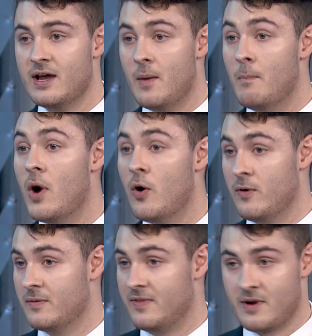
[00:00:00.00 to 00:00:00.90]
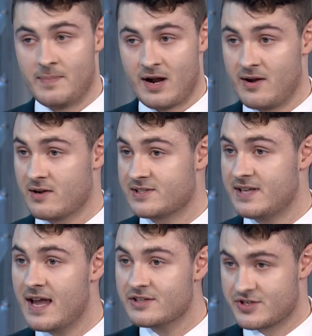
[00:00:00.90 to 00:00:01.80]
moat, their barriers
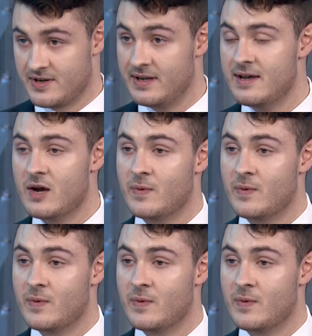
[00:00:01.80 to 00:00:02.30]
to entry.